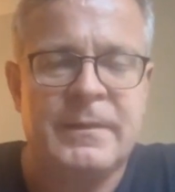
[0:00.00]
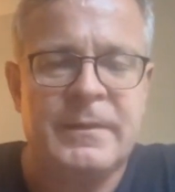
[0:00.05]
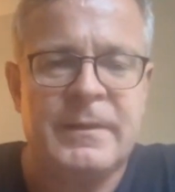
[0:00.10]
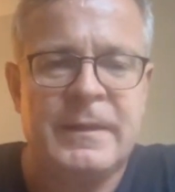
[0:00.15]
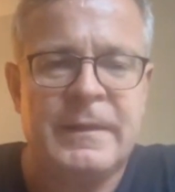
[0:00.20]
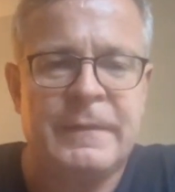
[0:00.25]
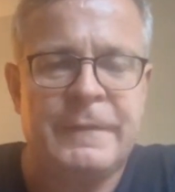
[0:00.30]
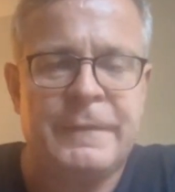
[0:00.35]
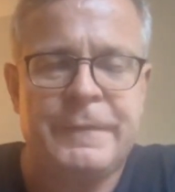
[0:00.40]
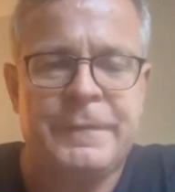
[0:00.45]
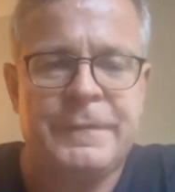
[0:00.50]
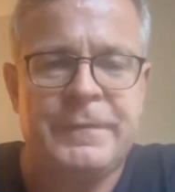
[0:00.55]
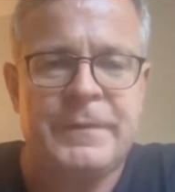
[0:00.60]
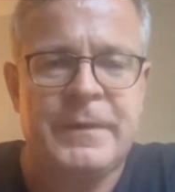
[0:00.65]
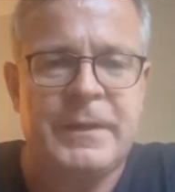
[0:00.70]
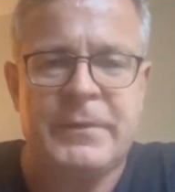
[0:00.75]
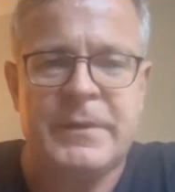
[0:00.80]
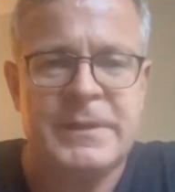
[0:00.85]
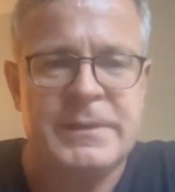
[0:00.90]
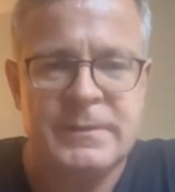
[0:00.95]
If
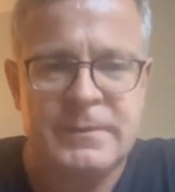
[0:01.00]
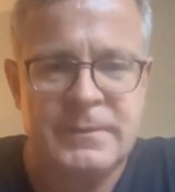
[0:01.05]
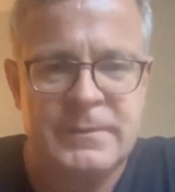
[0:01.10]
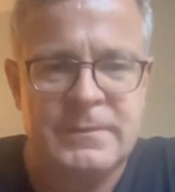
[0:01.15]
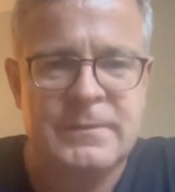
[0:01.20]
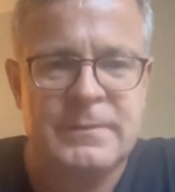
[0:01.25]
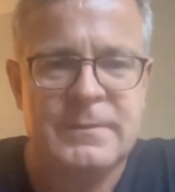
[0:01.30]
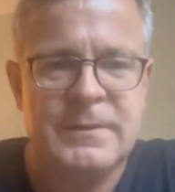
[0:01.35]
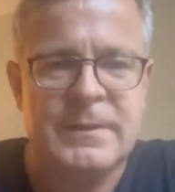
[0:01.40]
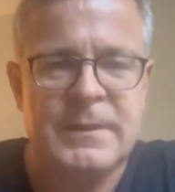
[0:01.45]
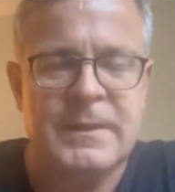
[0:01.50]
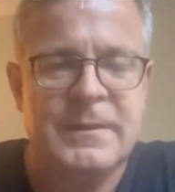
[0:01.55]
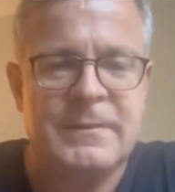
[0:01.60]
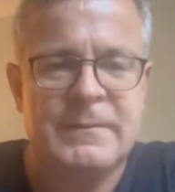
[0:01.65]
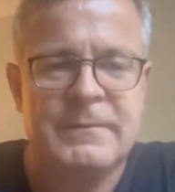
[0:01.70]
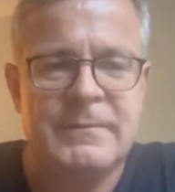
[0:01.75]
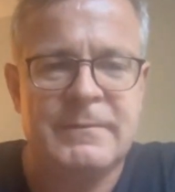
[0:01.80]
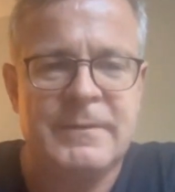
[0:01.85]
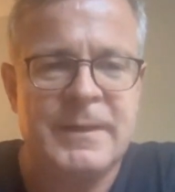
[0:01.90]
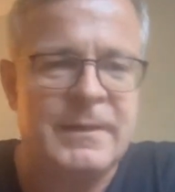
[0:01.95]
there isn't,
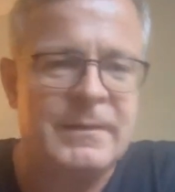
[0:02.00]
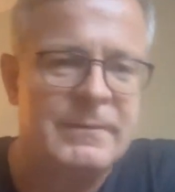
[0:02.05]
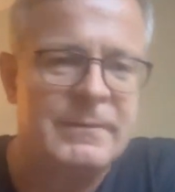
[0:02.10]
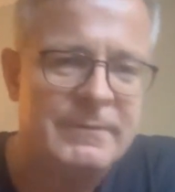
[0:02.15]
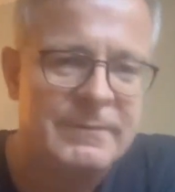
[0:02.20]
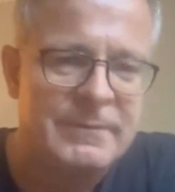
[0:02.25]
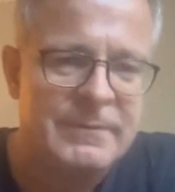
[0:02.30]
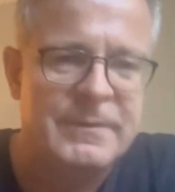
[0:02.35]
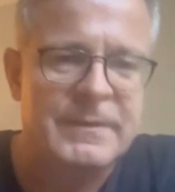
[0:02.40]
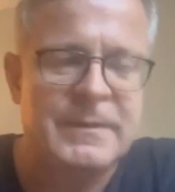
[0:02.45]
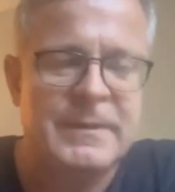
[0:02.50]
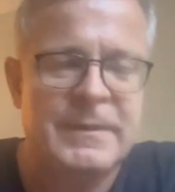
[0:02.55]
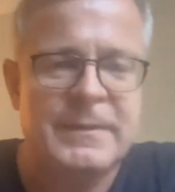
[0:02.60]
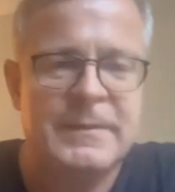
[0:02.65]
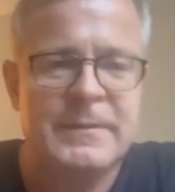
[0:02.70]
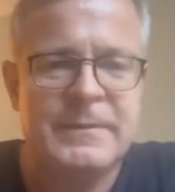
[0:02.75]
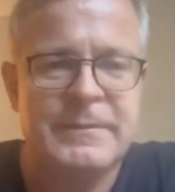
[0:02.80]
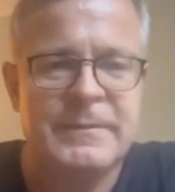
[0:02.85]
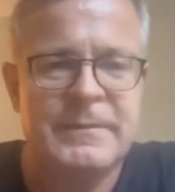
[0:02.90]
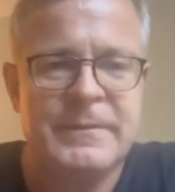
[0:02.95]
then
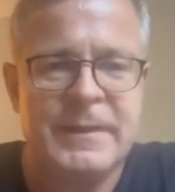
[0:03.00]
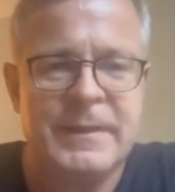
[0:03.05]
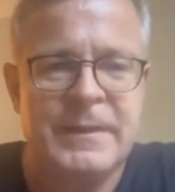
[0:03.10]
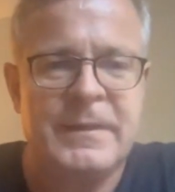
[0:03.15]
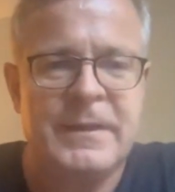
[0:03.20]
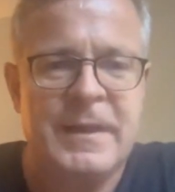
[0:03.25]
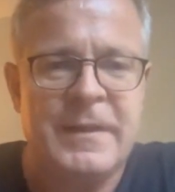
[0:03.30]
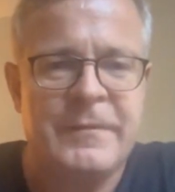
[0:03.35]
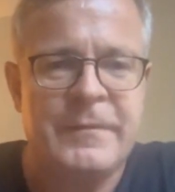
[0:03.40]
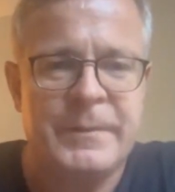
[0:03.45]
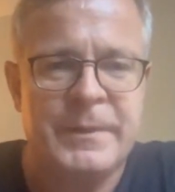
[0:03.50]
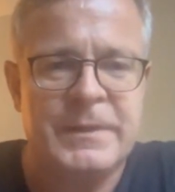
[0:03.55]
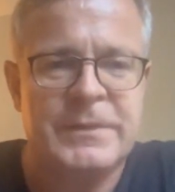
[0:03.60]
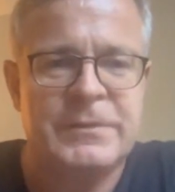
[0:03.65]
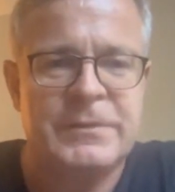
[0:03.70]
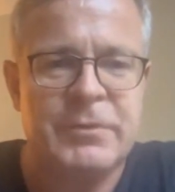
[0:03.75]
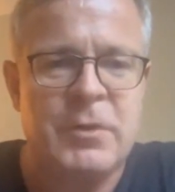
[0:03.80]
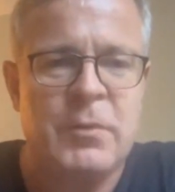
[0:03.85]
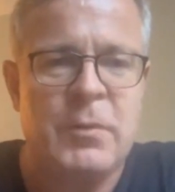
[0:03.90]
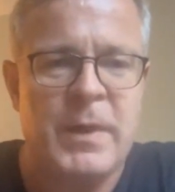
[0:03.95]
the government
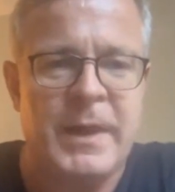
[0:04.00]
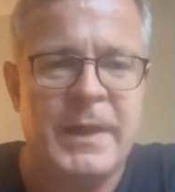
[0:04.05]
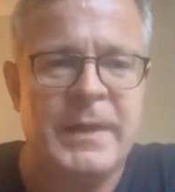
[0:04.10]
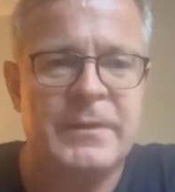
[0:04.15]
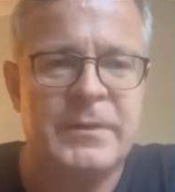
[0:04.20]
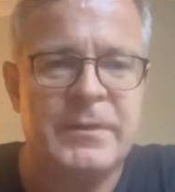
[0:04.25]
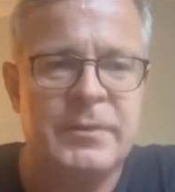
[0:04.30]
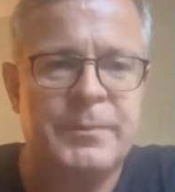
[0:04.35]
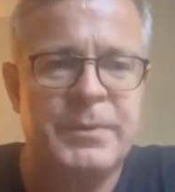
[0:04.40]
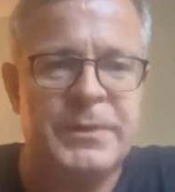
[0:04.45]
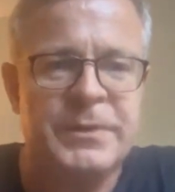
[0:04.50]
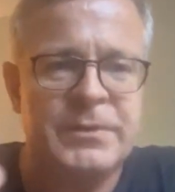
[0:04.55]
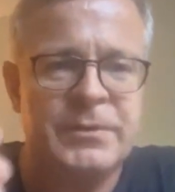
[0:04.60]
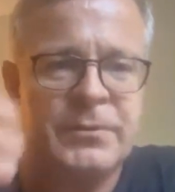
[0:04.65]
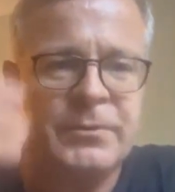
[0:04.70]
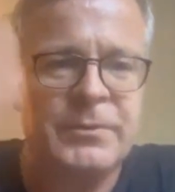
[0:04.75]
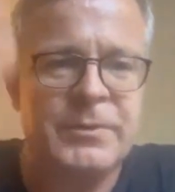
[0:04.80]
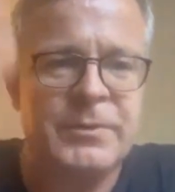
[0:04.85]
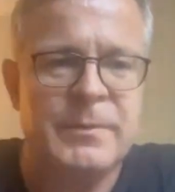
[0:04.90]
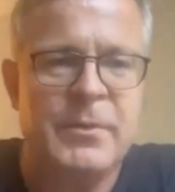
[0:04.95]
is required to
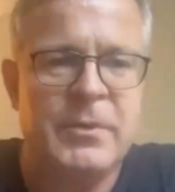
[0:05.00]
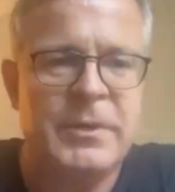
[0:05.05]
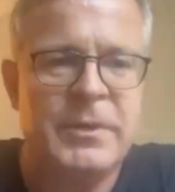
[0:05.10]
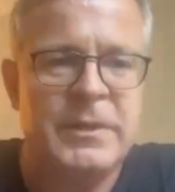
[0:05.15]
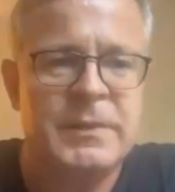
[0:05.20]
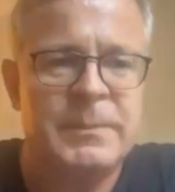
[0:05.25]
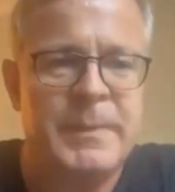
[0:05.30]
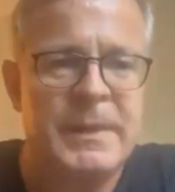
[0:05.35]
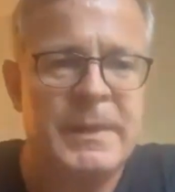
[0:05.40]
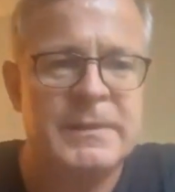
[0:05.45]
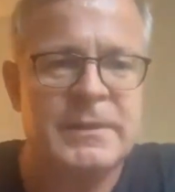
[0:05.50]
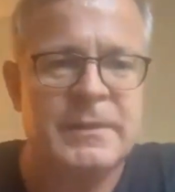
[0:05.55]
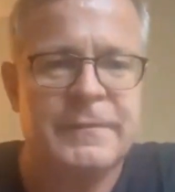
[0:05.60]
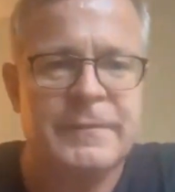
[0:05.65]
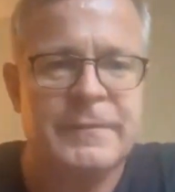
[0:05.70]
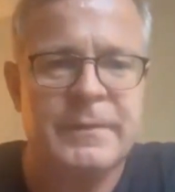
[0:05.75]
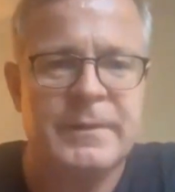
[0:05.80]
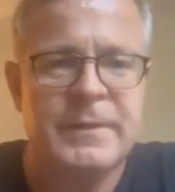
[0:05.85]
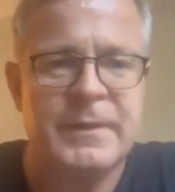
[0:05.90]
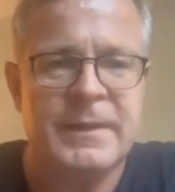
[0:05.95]
pursue the more
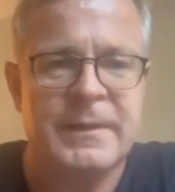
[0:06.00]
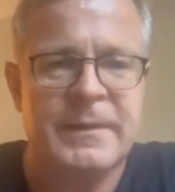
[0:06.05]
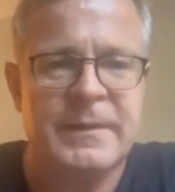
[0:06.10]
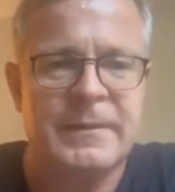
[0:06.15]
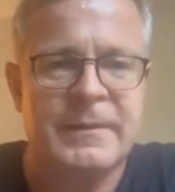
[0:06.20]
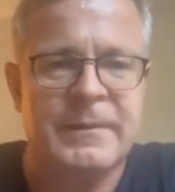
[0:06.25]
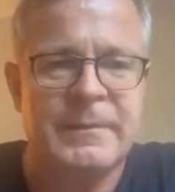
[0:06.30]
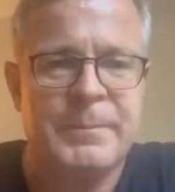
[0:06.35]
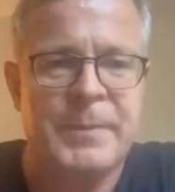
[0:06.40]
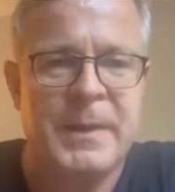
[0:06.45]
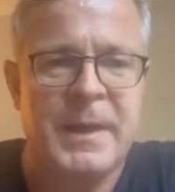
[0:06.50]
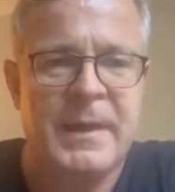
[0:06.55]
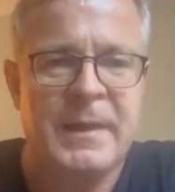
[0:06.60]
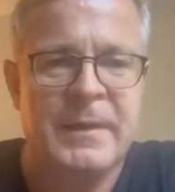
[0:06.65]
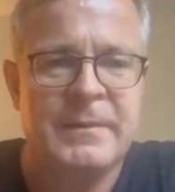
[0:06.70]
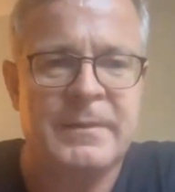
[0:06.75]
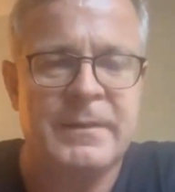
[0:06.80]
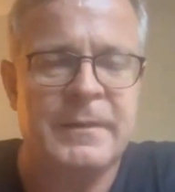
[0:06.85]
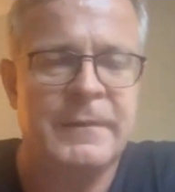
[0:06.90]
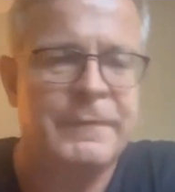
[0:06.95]
expensive
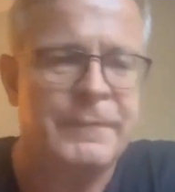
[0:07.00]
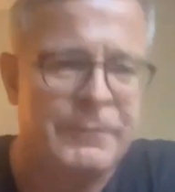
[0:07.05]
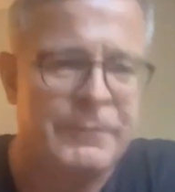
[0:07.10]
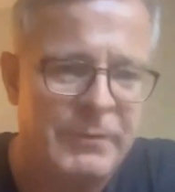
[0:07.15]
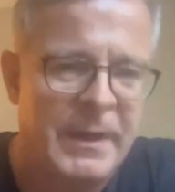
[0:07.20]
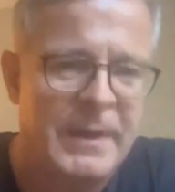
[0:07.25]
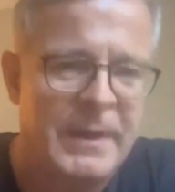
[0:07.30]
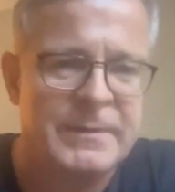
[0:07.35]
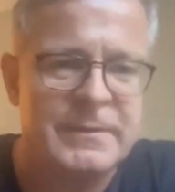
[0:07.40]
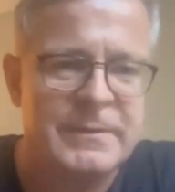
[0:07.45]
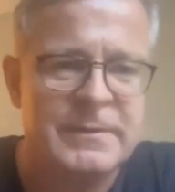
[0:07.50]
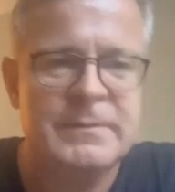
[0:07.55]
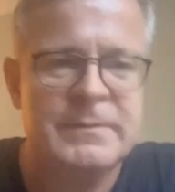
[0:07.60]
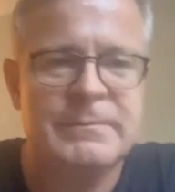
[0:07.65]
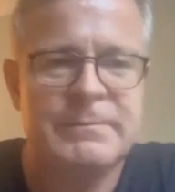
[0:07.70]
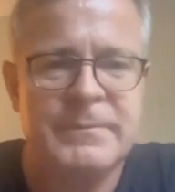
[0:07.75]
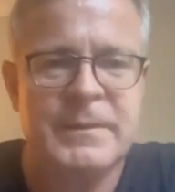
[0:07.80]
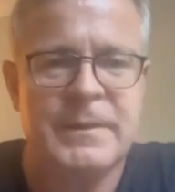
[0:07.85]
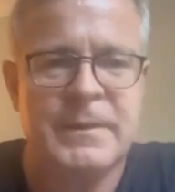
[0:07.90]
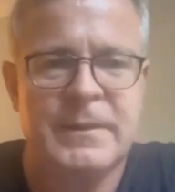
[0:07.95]
path if
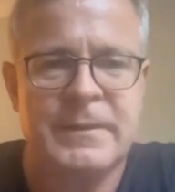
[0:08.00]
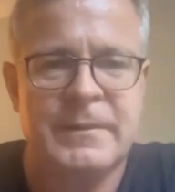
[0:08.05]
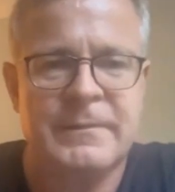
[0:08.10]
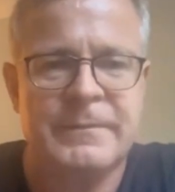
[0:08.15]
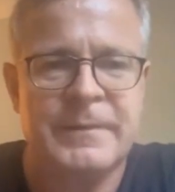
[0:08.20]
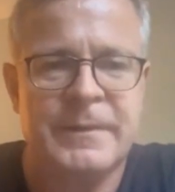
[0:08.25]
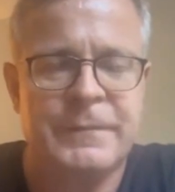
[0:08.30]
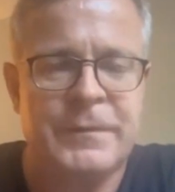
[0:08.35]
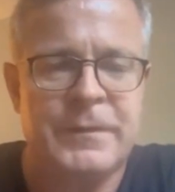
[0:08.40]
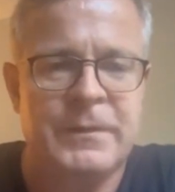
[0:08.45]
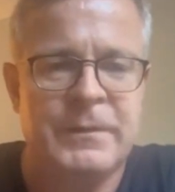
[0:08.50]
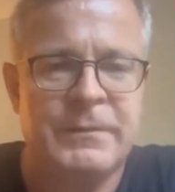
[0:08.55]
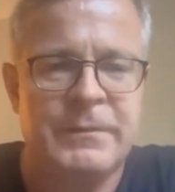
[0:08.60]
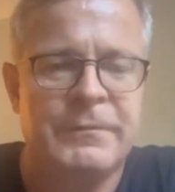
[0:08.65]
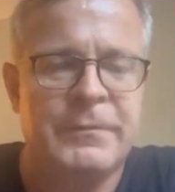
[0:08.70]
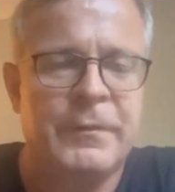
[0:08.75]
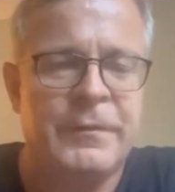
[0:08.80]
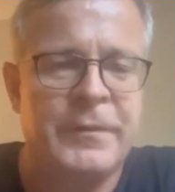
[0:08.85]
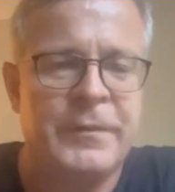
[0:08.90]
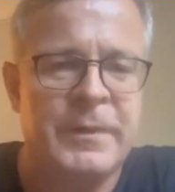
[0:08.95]
the
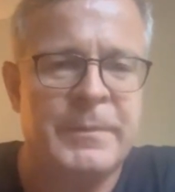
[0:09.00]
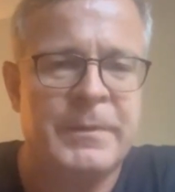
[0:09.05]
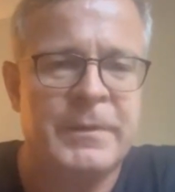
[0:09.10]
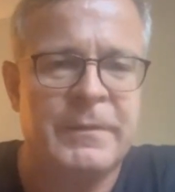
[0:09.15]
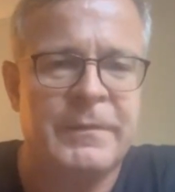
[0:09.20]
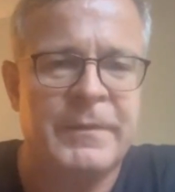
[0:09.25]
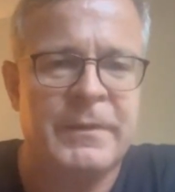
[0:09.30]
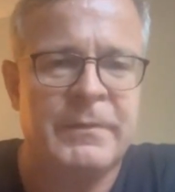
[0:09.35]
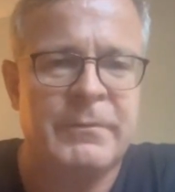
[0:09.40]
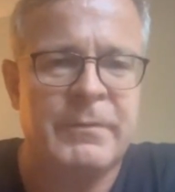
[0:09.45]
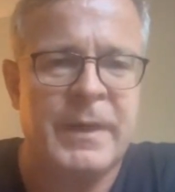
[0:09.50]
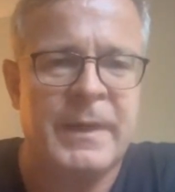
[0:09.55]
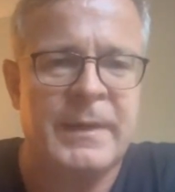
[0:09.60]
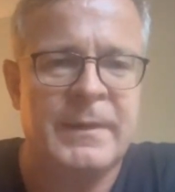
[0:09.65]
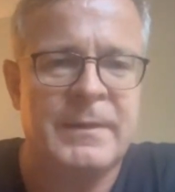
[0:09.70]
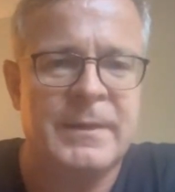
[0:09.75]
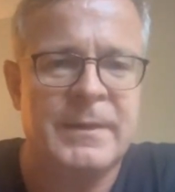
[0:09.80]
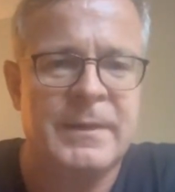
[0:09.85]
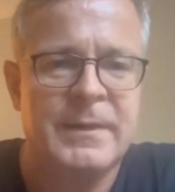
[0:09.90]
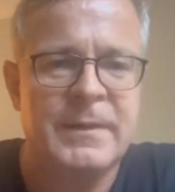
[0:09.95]
fulfillment of that
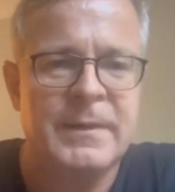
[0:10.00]
right